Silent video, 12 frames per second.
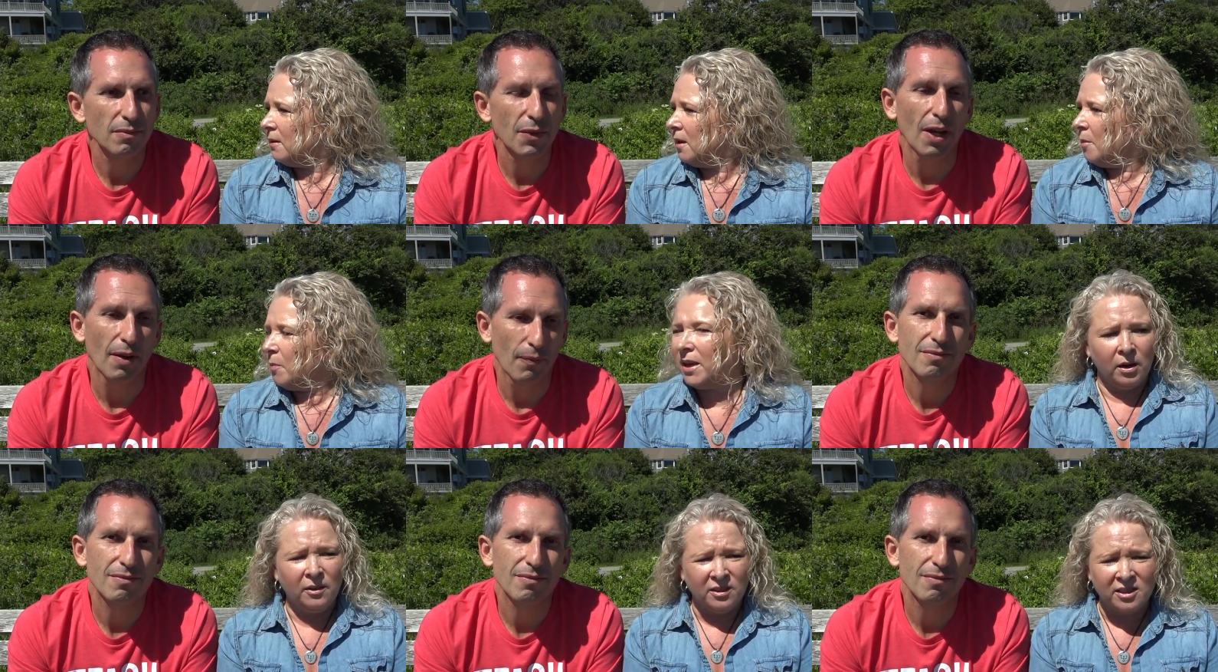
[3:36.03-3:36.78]
Speaker 1: Yeah.
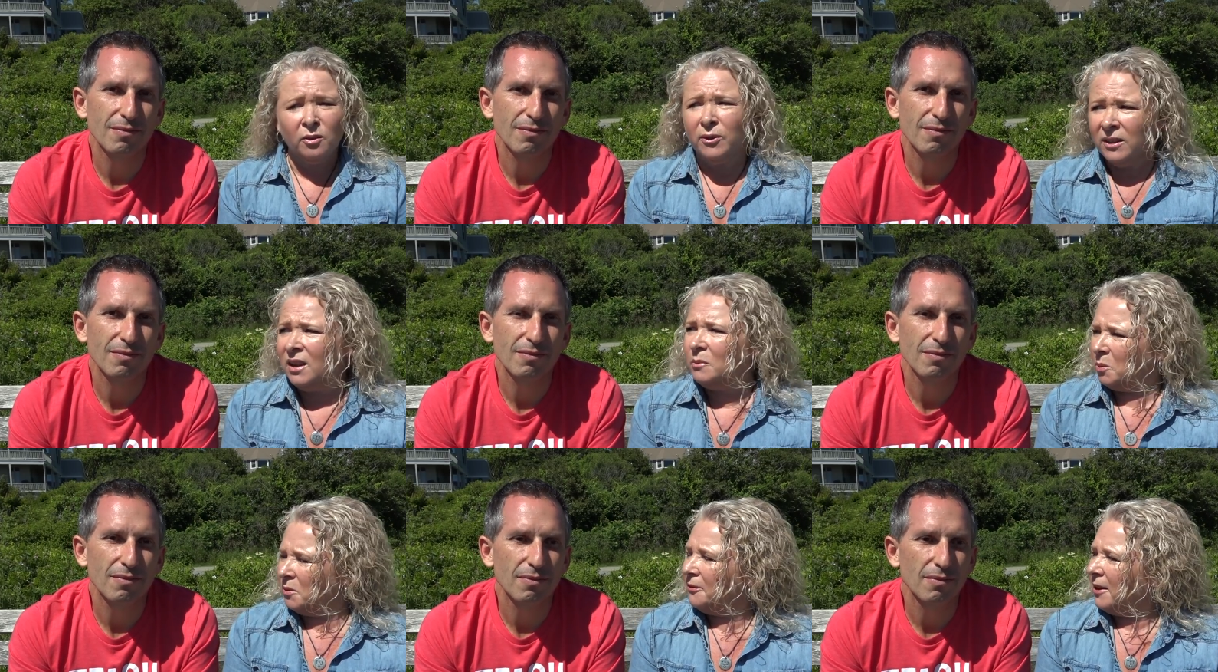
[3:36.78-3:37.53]
But it still felt like
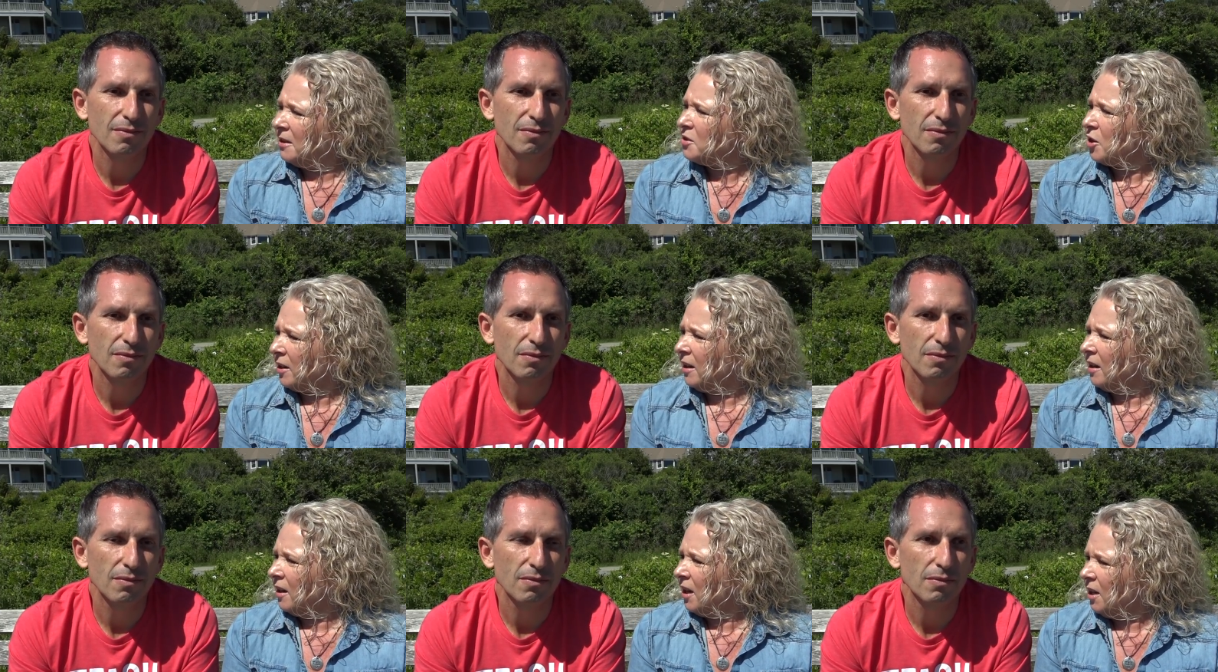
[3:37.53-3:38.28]
we were fast
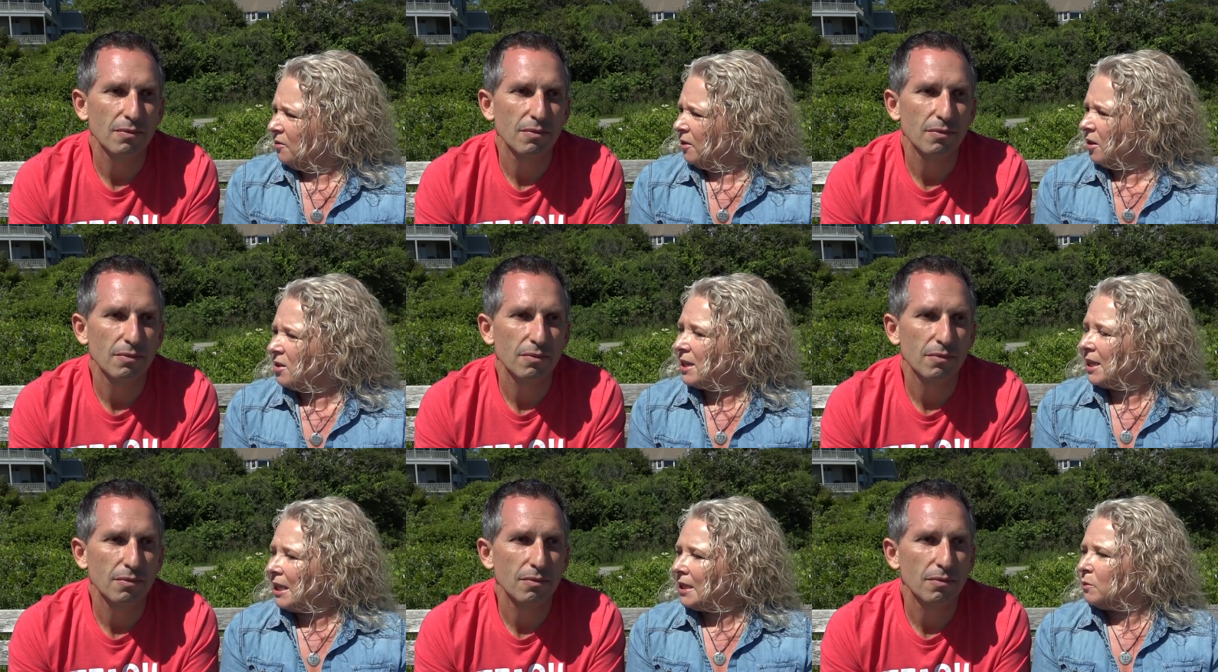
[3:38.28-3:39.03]
tracking it, even because
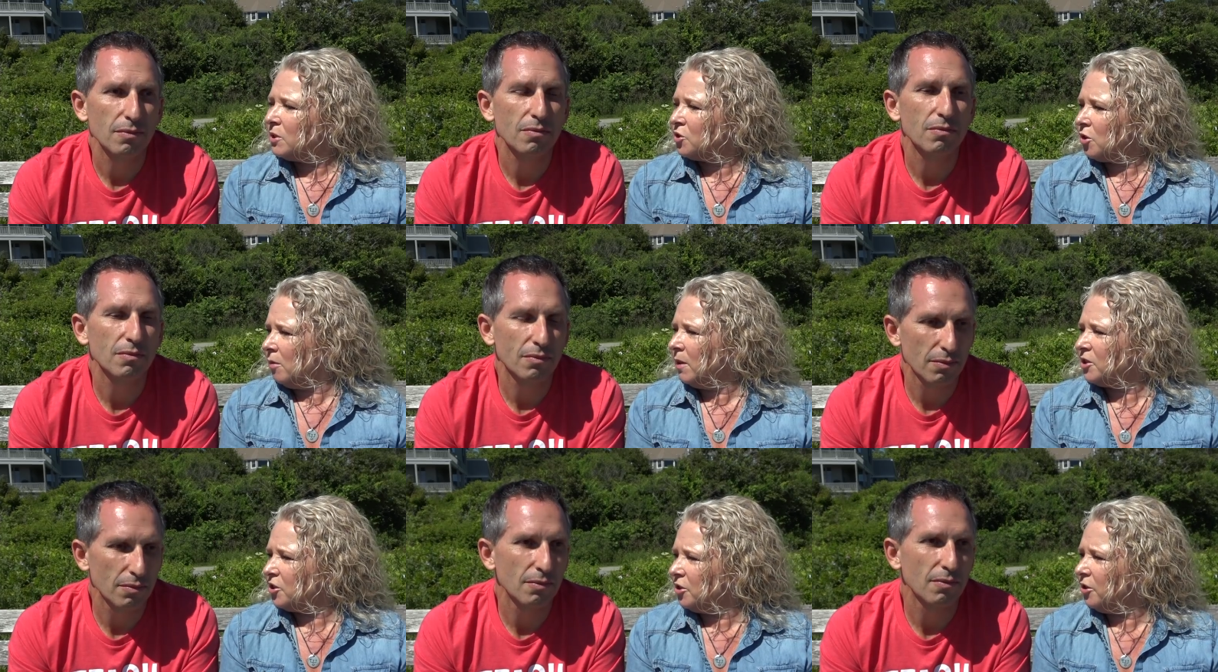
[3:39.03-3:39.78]
I think there was so
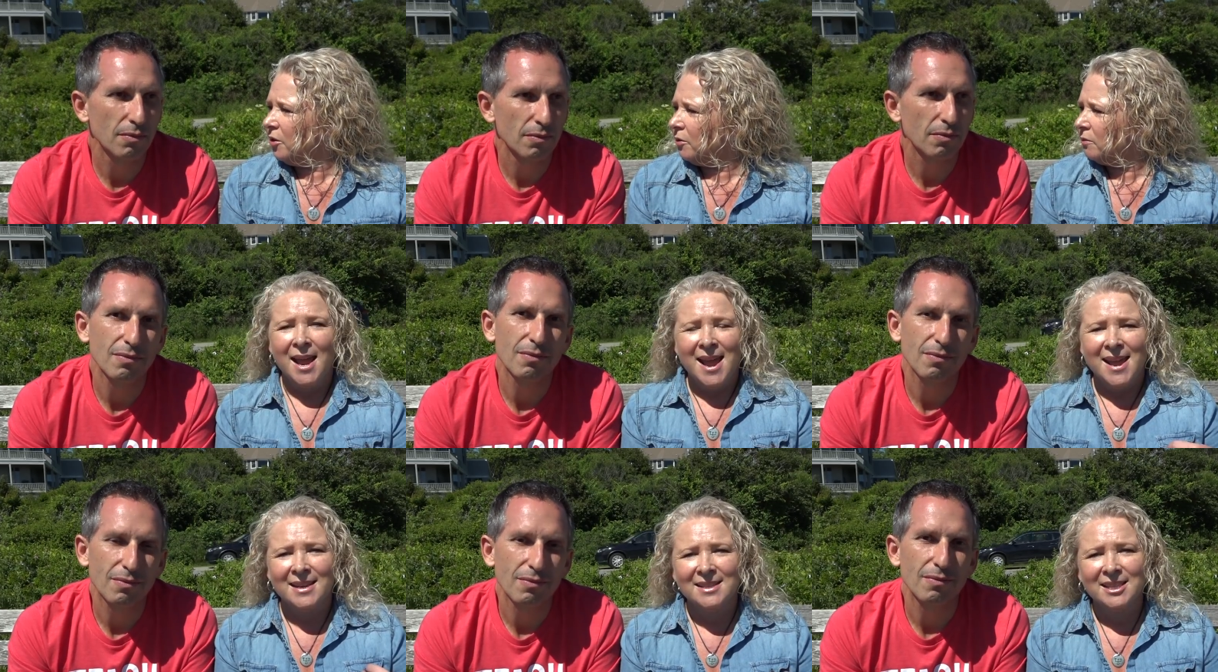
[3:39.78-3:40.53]
much to do
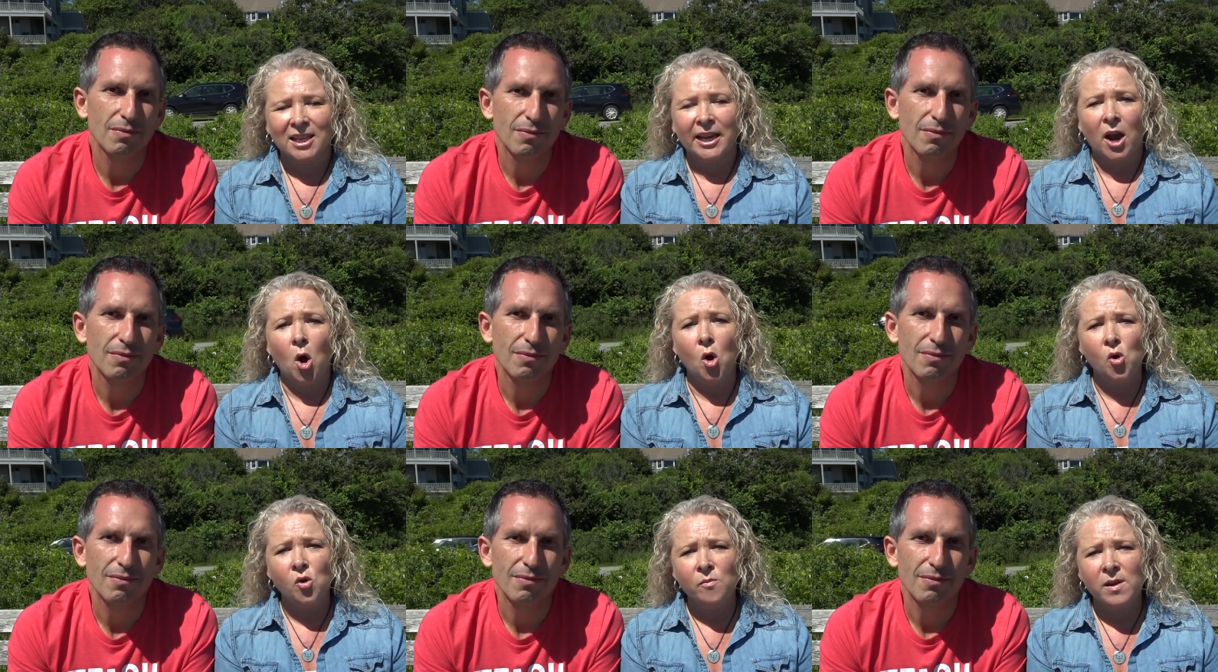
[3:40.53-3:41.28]
in selling a
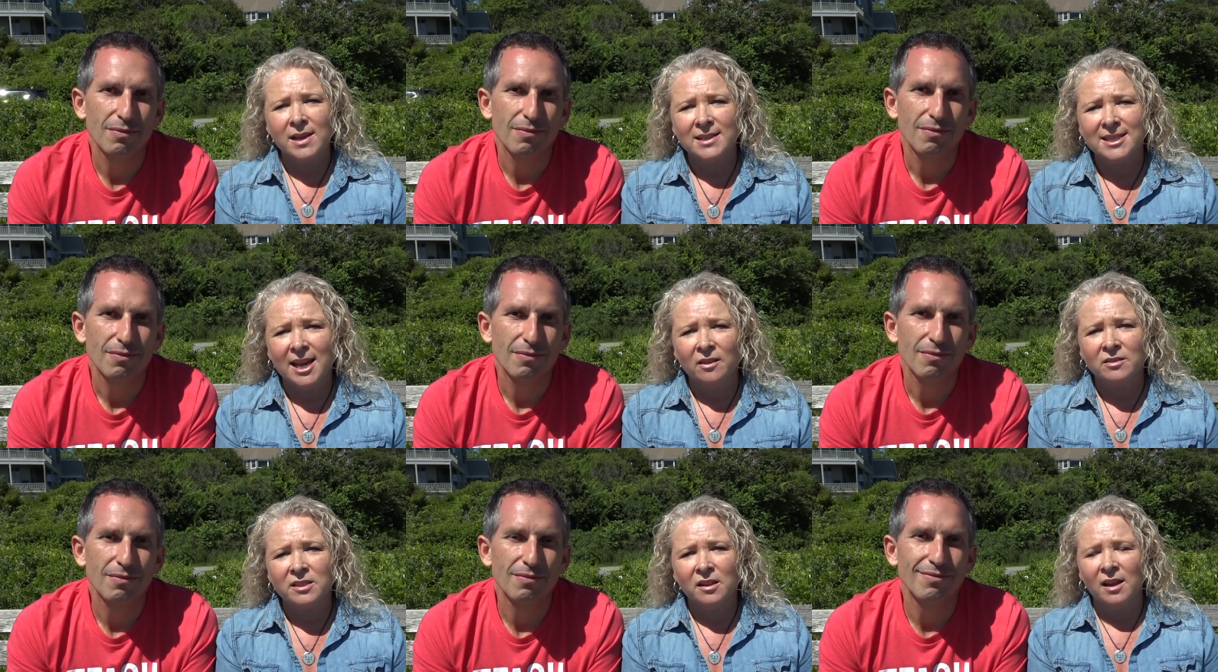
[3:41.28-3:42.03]
home and
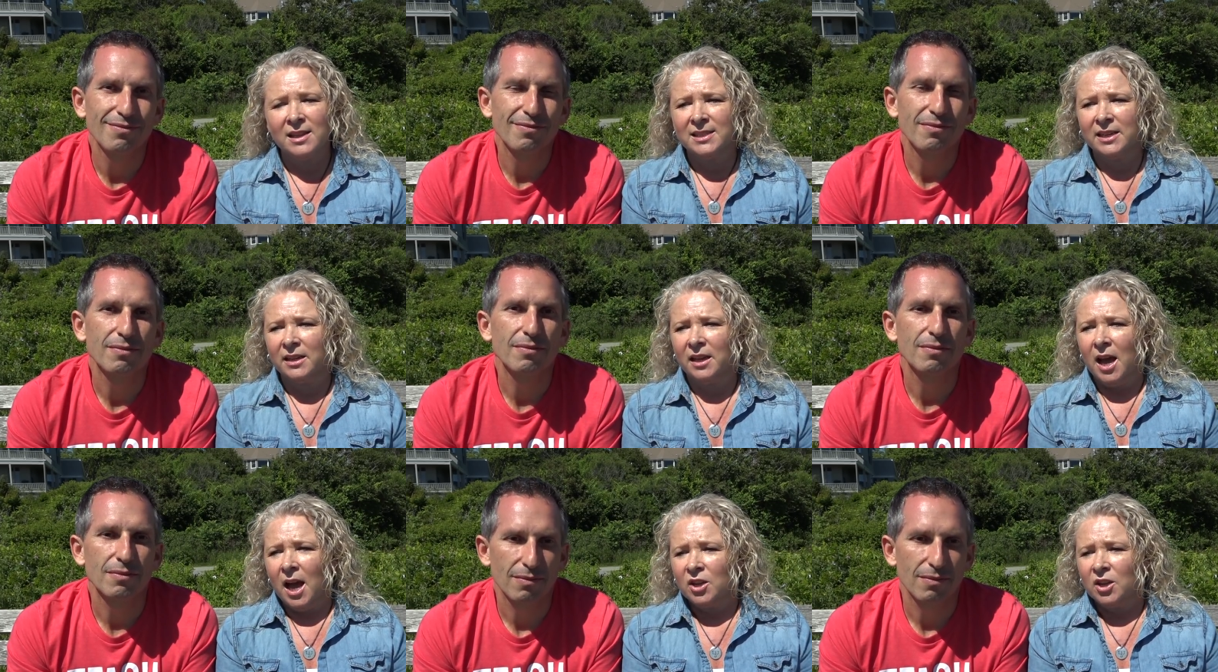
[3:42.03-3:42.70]
downsizing,